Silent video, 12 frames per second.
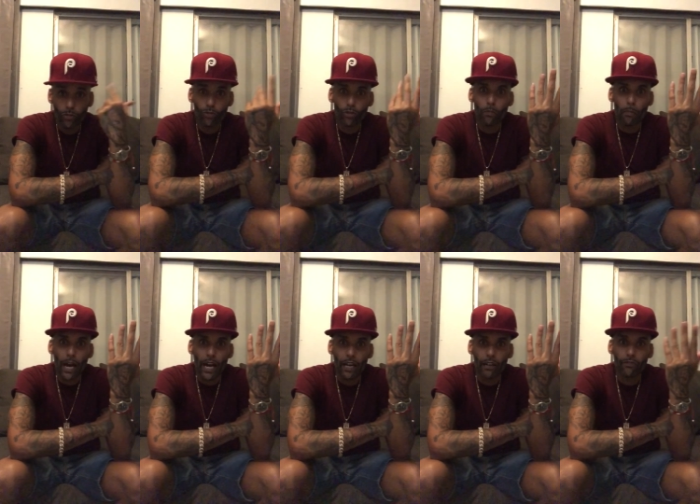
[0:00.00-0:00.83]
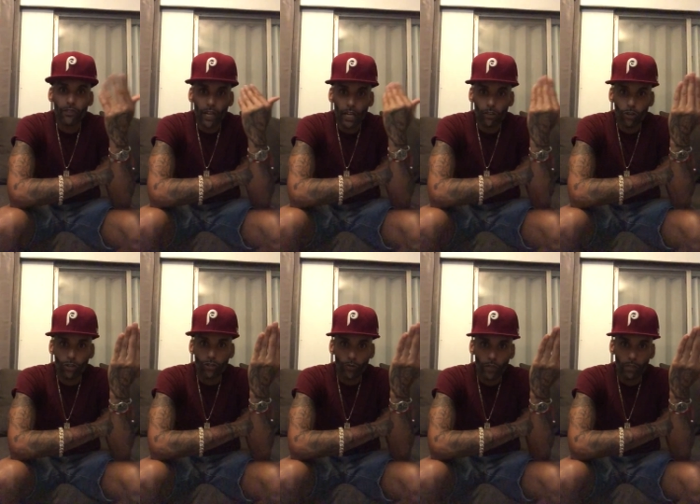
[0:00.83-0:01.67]
if you do the math, if I
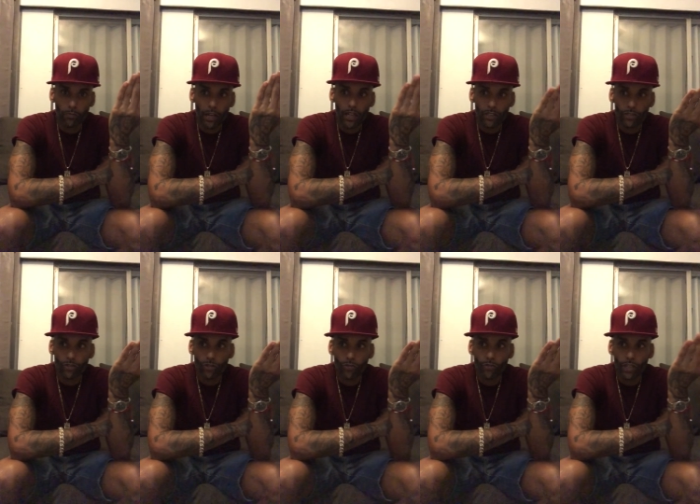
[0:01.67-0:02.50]
lost 20 pounds, you